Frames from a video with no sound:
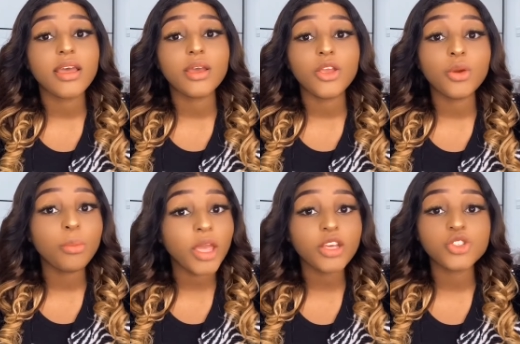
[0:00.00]
you
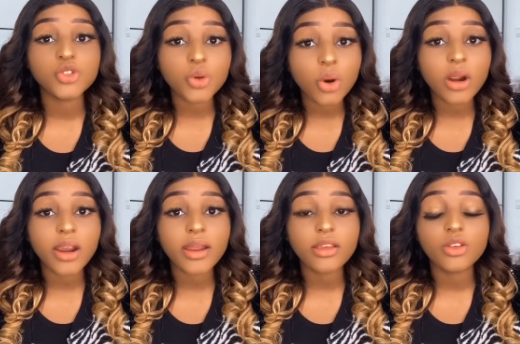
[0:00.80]
make
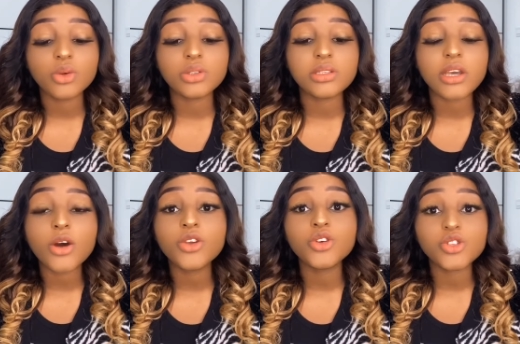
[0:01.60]
sure you tell
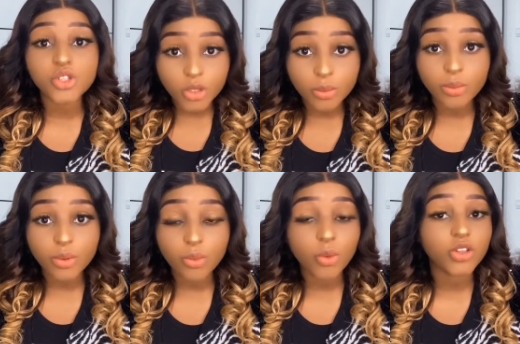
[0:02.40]
youtube
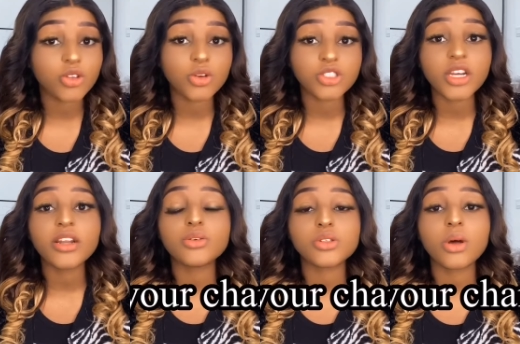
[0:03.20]
what your
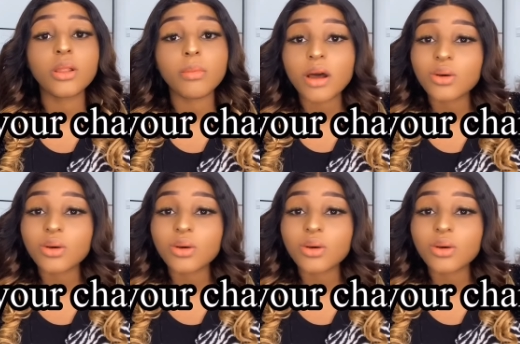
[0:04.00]
channel is all about